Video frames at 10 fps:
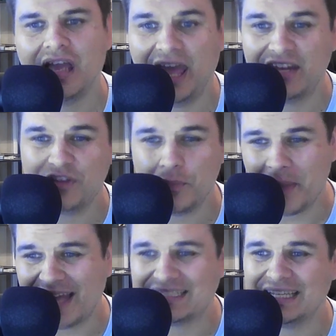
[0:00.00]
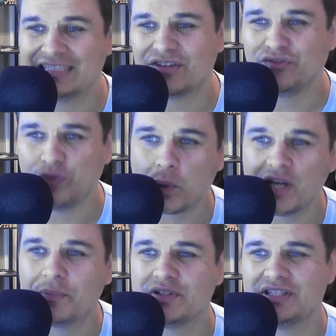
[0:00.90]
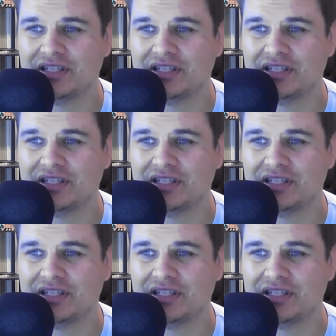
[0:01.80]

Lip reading: And if you max it, it's a 40%